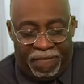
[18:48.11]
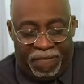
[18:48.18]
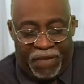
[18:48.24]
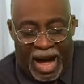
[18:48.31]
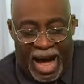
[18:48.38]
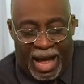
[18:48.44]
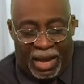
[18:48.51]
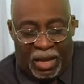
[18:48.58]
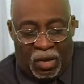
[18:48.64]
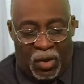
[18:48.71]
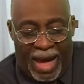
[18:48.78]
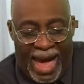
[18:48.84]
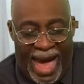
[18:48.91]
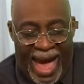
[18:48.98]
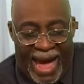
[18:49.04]

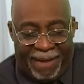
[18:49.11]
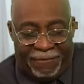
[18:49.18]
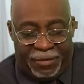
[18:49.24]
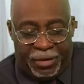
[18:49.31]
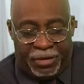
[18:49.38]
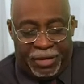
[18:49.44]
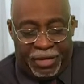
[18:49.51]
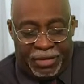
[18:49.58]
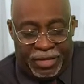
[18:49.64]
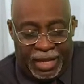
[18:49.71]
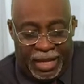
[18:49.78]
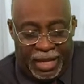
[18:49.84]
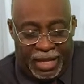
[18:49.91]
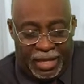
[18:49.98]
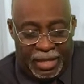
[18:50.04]
follow after the
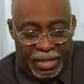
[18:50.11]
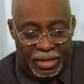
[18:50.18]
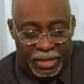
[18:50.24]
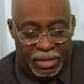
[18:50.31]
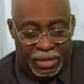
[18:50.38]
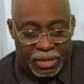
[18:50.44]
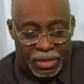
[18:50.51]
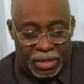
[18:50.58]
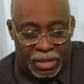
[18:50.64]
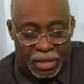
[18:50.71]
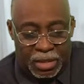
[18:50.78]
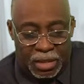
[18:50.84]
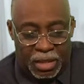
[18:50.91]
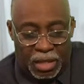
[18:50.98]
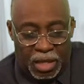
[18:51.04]
thing
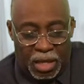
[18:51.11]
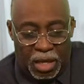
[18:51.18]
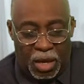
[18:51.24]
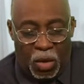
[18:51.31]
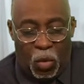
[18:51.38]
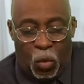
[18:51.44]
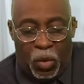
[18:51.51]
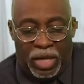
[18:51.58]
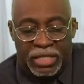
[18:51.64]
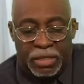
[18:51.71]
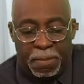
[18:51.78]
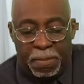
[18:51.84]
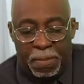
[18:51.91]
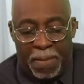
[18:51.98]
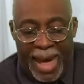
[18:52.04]

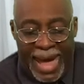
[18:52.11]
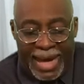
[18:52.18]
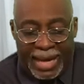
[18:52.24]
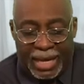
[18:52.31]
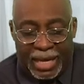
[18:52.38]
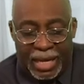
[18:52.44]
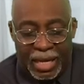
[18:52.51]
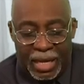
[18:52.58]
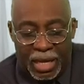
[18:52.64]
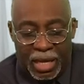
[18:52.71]
which make